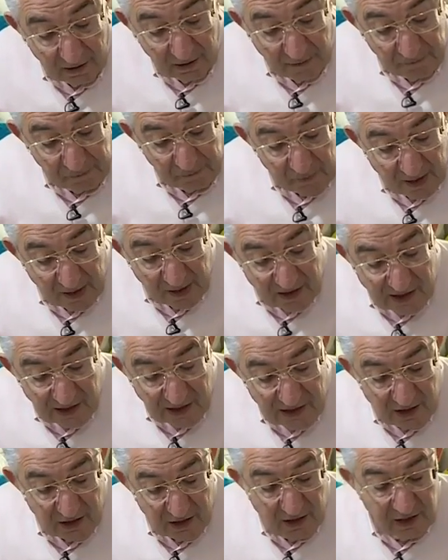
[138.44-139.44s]
in case the
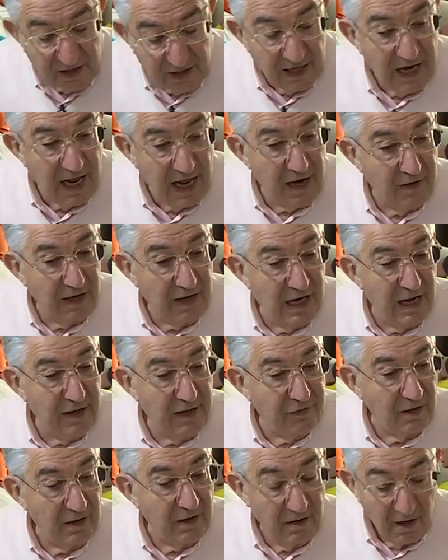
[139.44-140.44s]
records fell into the
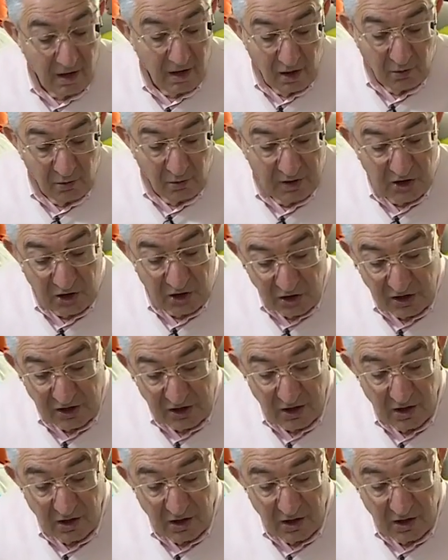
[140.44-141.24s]
wrong hands.